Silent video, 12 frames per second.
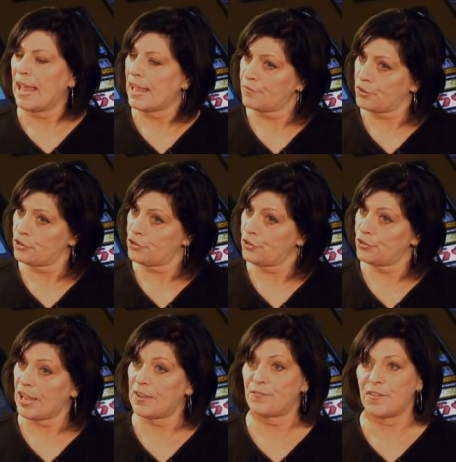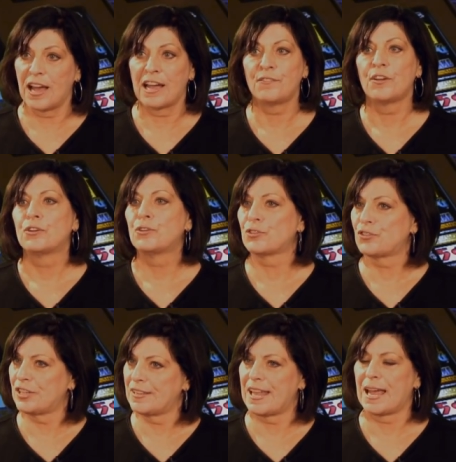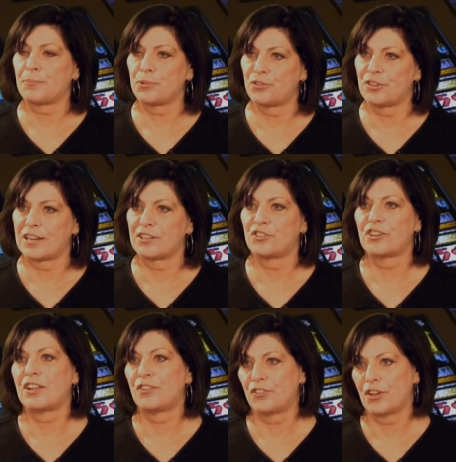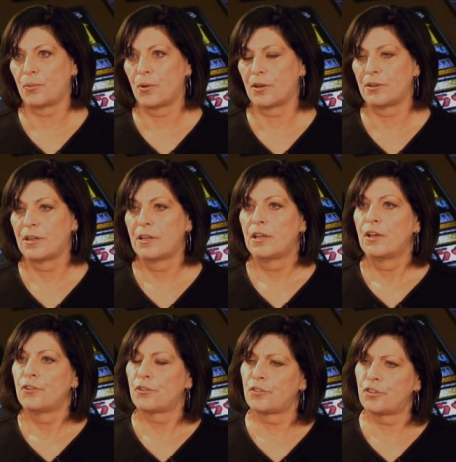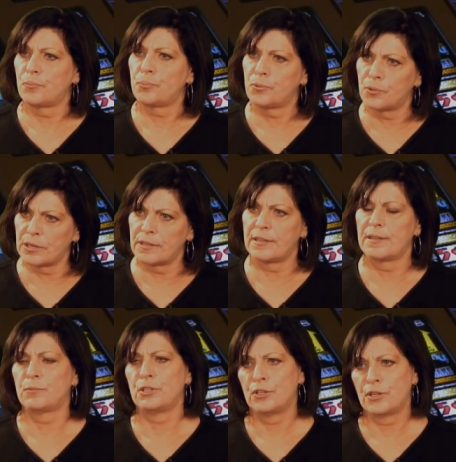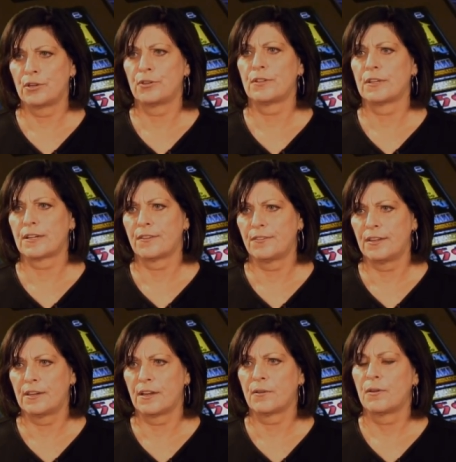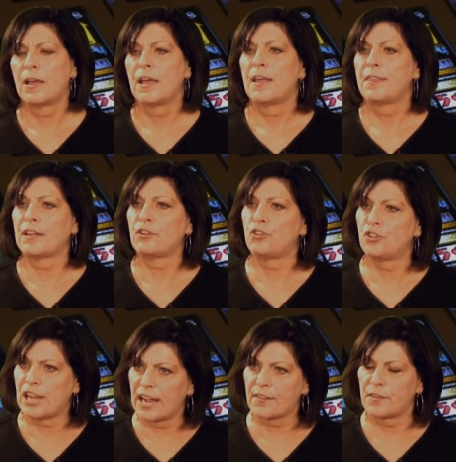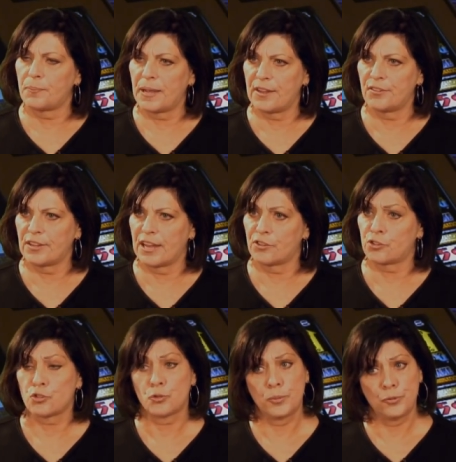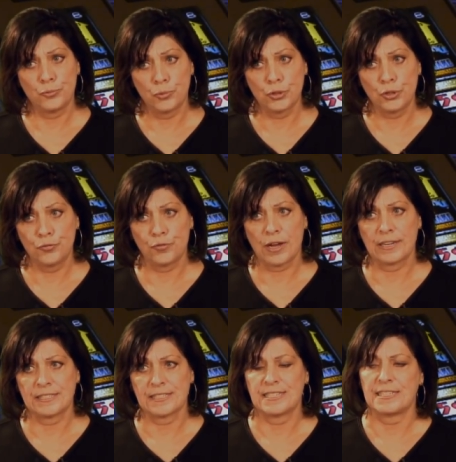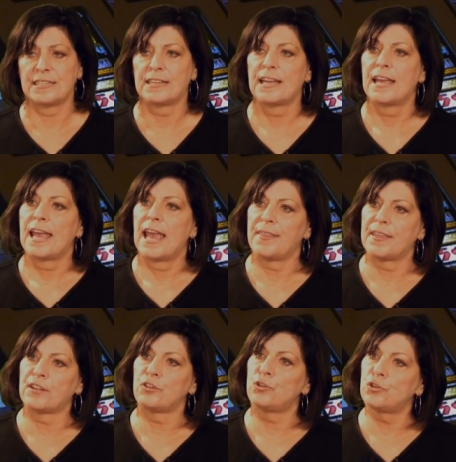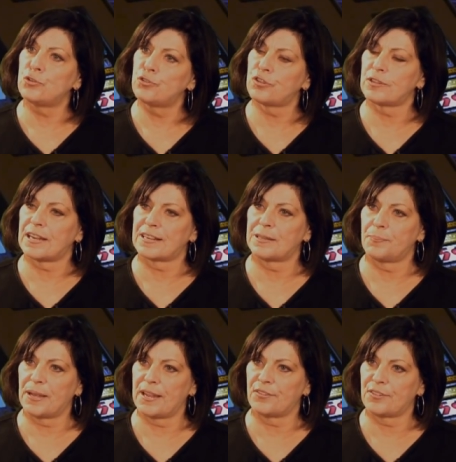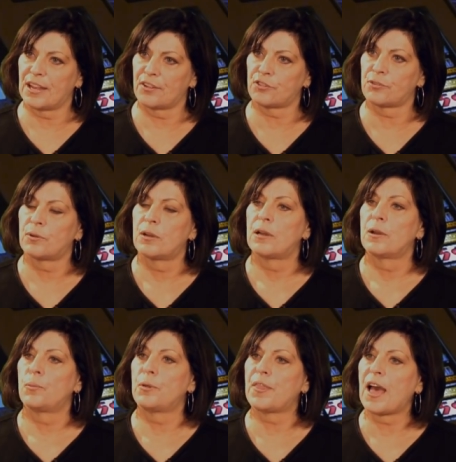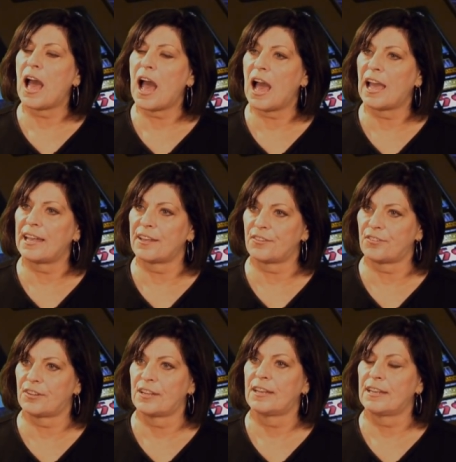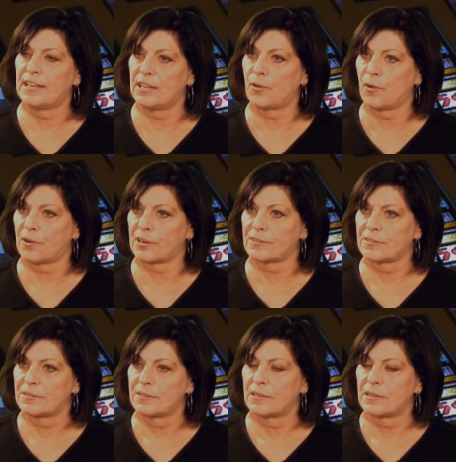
If you choose 85, you'll see that percentage and so on. So it's important when you go to the casino that you check the pay schedules before you find a seat and that you select the pay schedule with the highest ER.